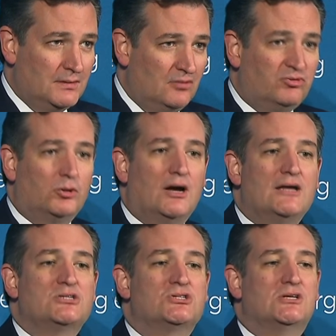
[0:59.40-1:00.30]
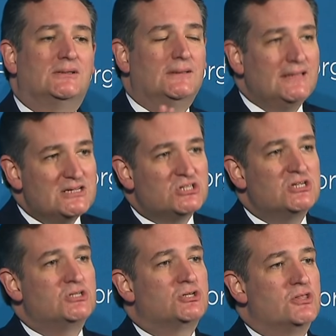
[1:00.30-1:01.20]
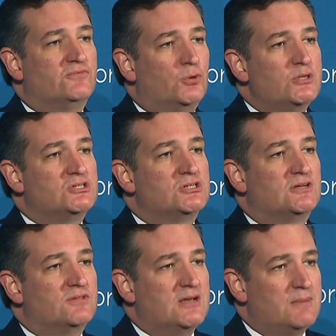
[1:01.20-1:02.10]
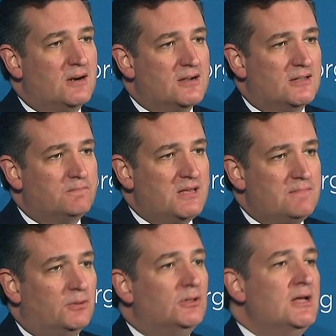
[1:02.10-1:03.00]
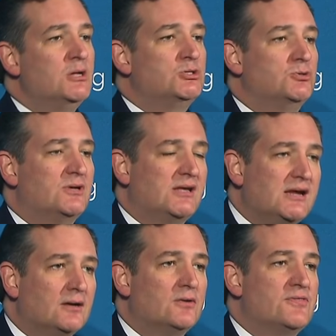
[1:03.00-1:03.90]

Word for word: for us to listen to the voices of the American people, to hear